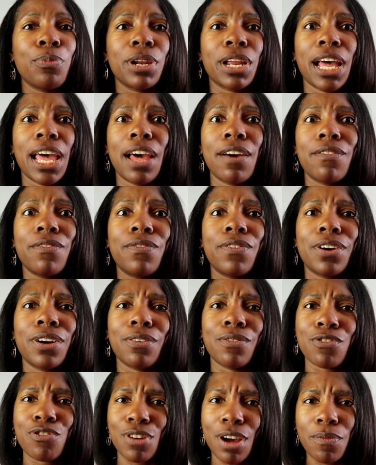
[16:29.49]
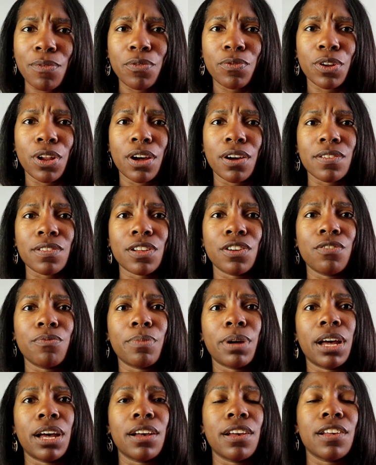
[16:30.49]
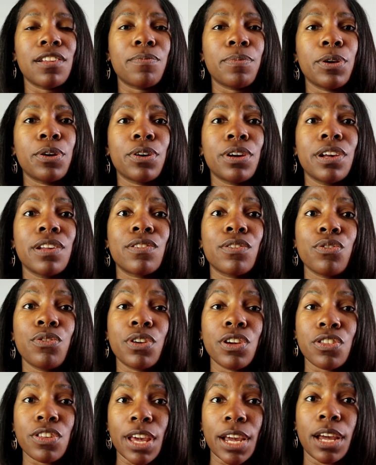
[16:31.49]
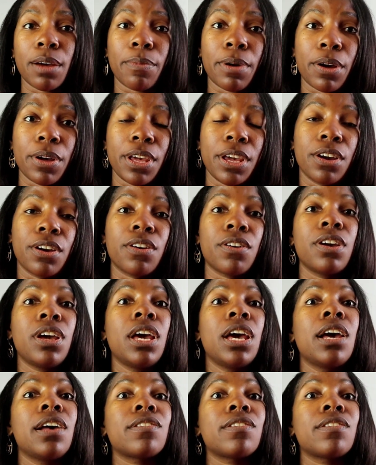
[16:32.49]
but I have travel vlogs of my experience, so you can check them out here.